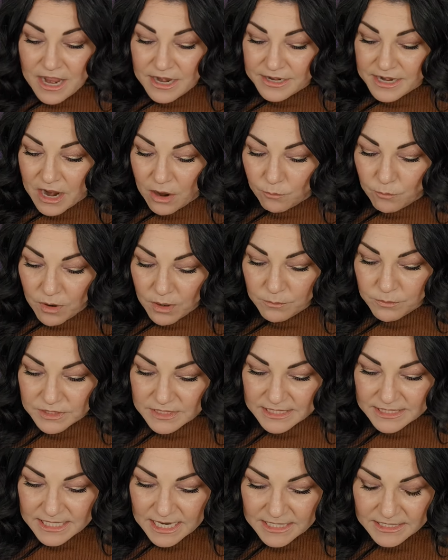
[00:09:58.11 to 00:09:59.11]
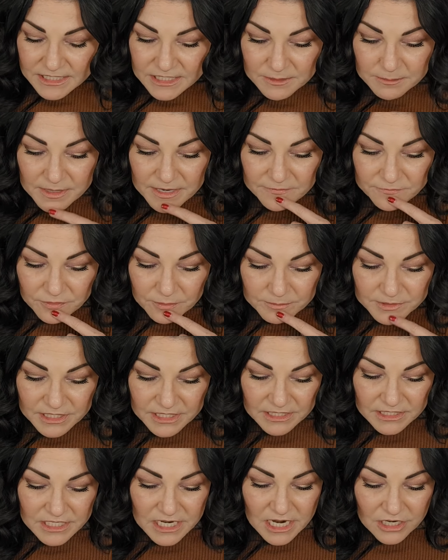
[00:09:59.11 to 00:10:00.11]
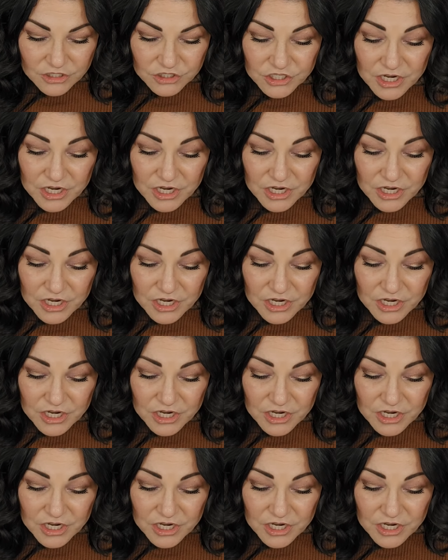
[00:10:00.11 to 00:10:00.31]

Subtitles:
Now, what was sent to me from TikTok